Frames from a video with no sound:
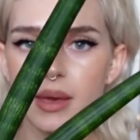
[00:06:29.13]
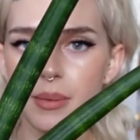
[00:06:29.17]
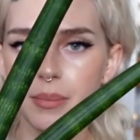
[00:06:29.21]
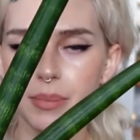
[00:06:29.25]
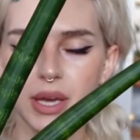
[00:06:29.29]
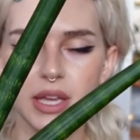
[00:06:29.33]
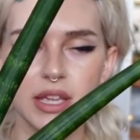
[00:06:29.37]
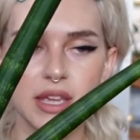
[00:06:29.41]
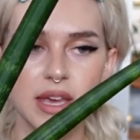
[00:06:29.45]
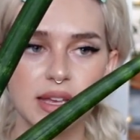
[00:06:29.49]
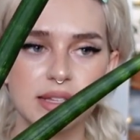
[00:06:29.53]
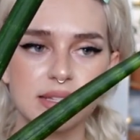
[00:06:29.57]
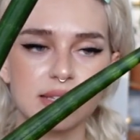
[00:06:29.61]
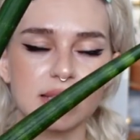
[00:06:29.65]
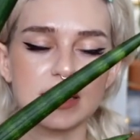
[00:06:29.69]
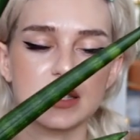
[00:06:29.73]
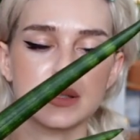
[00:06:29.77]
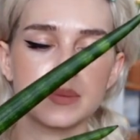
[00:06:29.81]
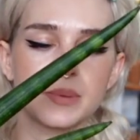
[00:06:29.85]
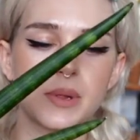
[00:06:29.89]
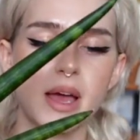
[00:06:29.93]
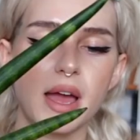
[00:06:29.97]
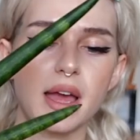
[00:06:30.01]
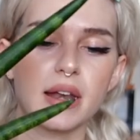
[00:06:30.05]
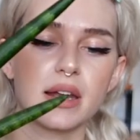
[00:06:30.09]
But yes, this
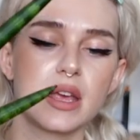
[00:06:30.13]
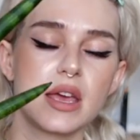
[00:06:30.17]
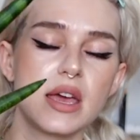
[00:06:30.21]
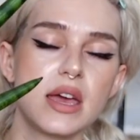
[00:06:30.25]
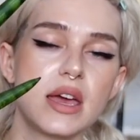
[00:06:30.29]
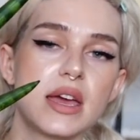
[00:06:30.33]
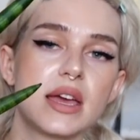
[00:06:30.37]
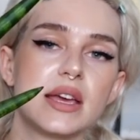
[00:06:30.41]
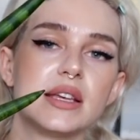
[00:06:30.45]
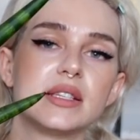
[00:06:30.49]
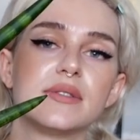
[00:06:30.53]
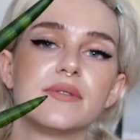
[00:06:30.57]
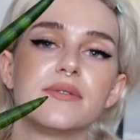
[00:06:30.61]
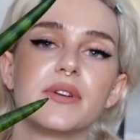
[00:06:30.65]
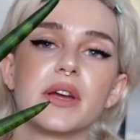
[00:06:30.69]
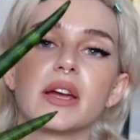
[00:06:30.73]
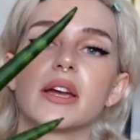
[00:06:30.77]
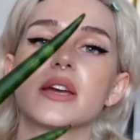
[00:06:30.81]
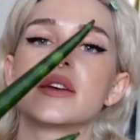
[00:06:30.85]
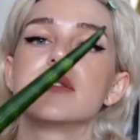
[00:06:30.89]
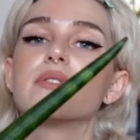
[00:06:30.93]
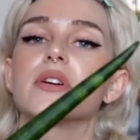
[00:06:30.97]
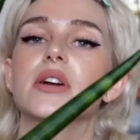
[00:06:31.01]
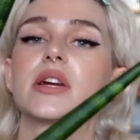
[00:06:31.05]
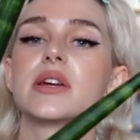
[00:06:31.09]
plant is
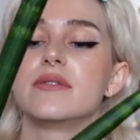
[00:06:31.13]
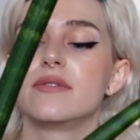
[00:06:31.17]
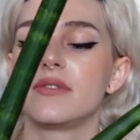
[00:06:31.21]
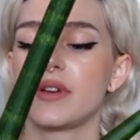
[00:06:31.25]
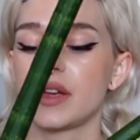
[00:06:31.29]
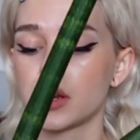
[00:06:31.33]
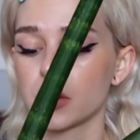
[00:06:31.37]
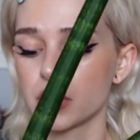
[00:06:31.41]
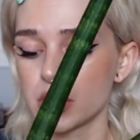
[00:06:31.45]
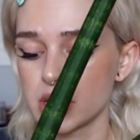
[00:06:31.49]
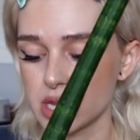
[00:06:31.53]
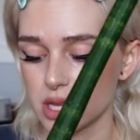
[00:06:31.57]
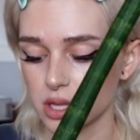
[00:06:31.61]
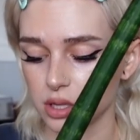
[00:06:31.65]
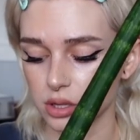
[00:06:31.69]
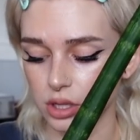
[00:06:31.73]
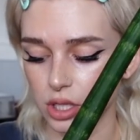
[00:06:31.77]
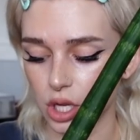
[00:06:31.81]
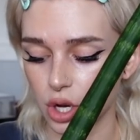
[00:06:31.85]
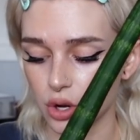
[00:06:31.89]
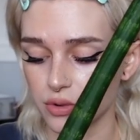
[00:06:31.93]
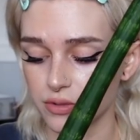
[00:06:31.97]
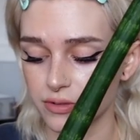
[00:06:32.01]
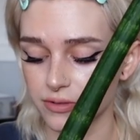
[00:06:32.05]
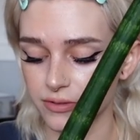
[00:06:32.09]
very, very, very
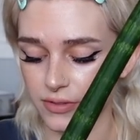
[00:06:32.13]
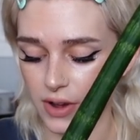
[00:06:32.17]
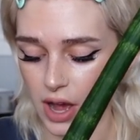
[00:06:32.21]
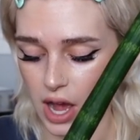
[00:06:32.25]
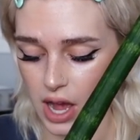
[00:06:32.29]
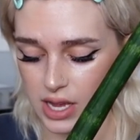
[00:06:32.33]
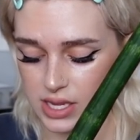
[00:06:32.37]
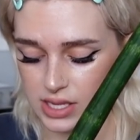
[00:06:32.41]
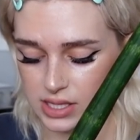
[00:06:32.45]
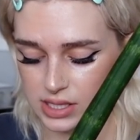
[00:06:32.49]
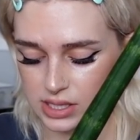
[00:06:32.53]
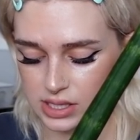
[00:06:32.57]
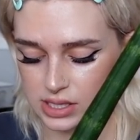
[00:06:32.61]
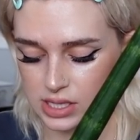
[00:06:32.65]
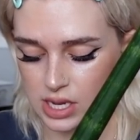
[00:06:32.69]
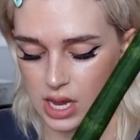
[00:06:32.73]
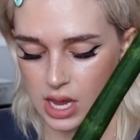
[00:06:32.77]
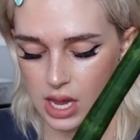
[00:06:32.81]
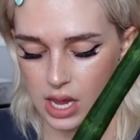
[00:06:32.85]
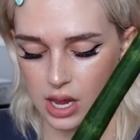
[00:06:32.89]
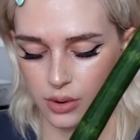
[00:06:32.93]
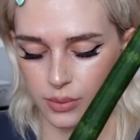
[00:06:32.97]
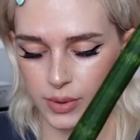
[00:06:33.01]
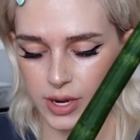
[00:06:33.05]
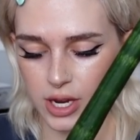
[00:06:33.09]
low fuss.
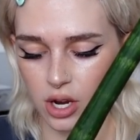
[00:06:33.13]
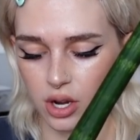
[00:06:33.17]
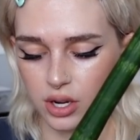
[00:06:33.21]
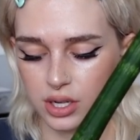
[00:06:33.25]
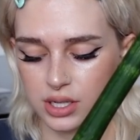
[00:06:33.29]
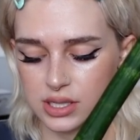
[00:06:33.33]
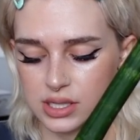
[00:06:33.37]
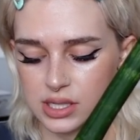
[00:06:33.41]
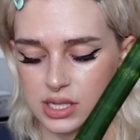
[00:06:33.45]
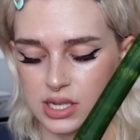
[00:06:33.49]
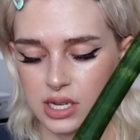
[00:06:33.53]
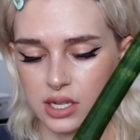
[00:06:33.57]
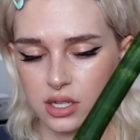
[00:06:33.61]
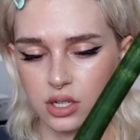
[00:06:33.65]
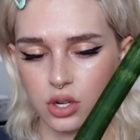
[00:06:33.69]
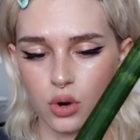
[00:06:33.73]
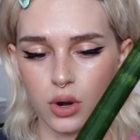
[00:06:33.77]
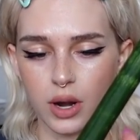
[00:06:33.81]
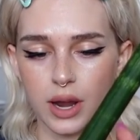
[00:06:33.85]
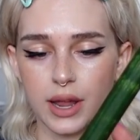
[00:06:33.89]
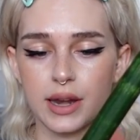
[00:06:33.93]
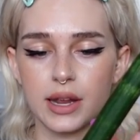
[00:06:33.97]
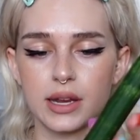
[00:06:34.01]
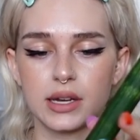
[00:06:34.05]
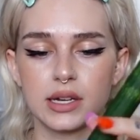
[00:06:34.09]
We honestly
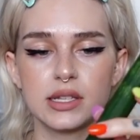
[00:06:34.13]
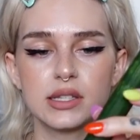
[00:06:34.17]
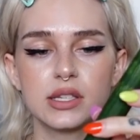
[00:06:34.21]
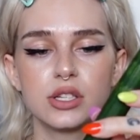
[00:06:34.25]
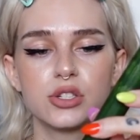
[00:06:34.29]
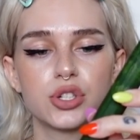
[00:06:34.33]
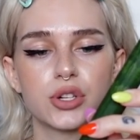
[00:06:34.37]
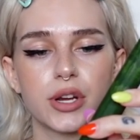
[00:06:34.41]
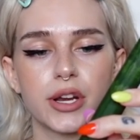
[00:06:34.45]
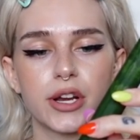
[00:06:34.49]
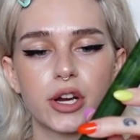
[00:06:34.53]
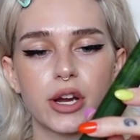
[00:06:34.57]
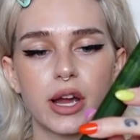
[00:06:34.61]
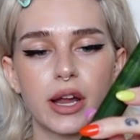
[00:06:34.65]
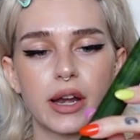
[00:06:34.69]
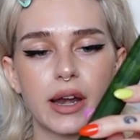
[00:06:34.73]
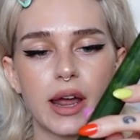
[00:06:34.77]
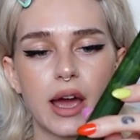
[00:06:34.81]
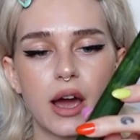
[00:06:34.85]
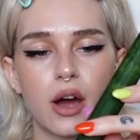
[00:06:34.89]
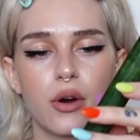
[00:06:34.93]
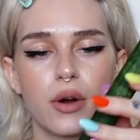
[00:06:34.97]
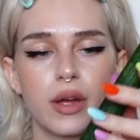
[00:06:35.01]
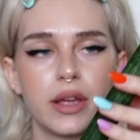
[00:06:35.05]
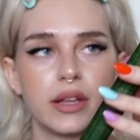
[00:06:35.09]
ignore it. It needs a drink right
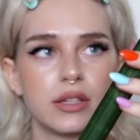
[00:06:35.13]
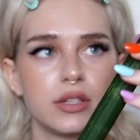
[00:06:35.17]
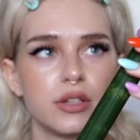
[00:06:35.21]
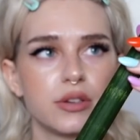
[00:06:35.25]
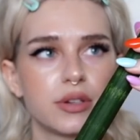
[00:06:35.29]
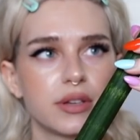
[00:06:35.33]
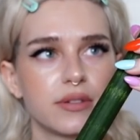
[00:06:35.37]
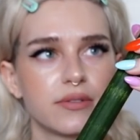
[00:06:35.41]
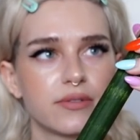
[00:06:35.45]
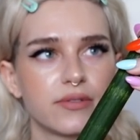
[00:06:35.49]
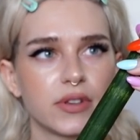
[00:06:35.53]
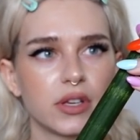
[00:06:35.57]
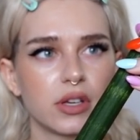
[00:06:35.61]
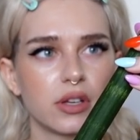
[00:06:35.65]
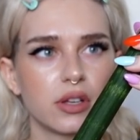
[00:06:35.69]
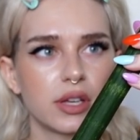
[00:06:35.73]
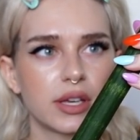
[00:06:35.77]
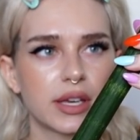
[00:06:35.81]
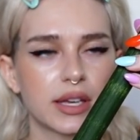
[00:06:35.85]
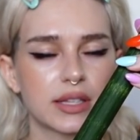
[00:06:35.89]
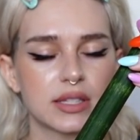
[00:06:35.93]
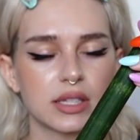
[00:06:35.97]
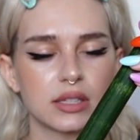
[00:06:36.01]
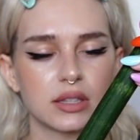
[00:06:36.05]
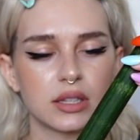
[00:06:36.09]
now. You can feel
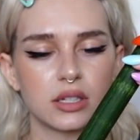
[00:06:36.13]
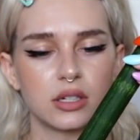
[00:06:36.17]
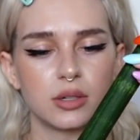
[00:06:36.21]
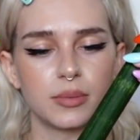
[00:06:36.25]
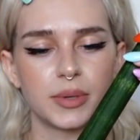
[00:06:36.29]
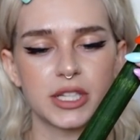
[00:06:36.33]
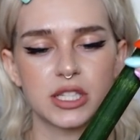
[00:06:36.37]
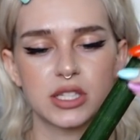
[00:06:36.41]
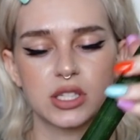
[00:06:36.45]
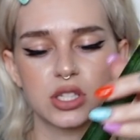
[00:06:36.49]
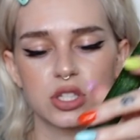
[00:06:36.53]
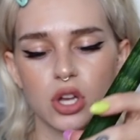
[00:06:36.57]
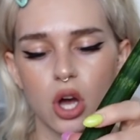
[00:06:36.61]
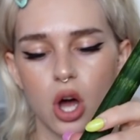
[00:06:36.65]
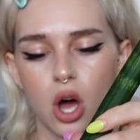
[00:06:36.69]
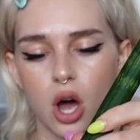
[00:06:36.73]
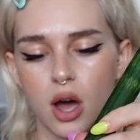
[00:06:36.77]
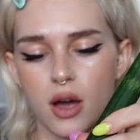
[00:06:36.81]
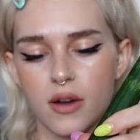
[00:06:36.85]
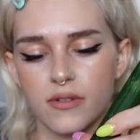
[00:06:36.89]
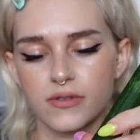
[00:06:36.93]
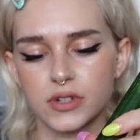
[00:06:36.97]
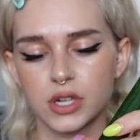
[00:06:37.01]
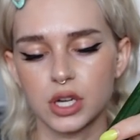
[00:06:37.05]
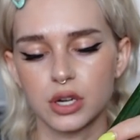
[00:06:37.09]
like it's a little bit
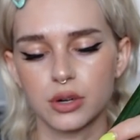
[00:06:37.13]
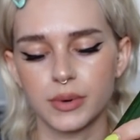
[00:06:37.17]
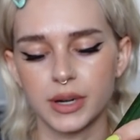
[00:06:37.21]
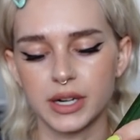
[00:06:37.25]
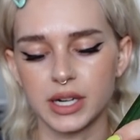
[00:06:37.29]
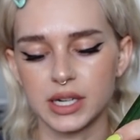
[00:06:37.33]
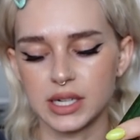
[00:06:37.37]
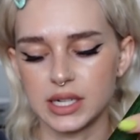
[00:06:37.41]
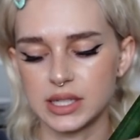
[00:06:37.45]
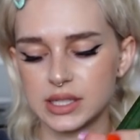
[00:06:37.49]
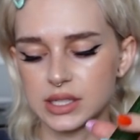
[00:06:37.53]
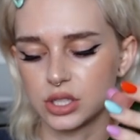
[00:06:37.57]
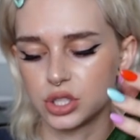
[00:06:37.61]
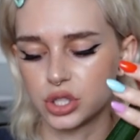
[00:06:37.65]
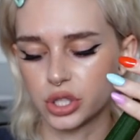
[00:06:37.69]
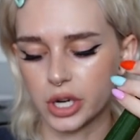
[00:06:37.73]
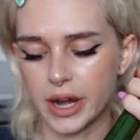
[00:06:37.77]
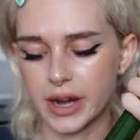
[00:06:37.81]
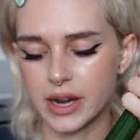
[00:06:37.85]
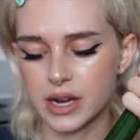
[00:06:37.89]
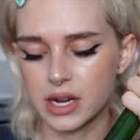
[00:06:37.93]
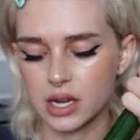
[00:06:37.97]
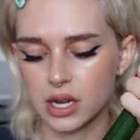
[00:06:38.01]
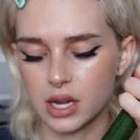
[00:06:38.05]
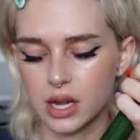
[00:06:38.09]
soft when it needs a
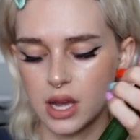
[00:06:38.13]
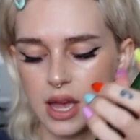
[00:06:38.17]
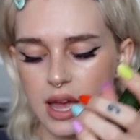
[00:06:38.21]
drink.